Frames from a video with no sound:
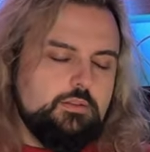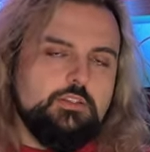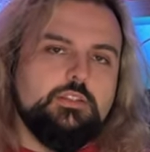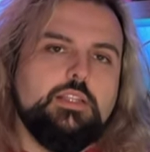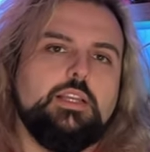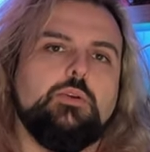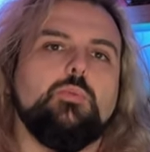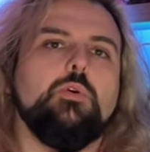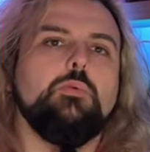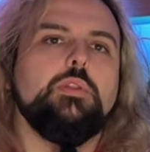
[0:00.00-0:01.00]
Just a little
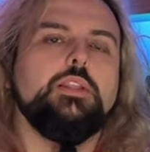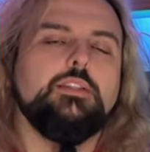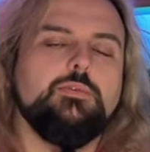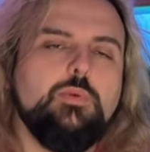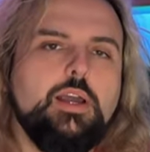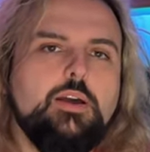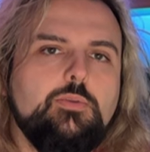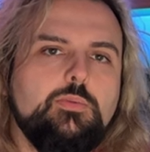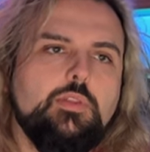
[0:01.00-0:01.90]
warning as well,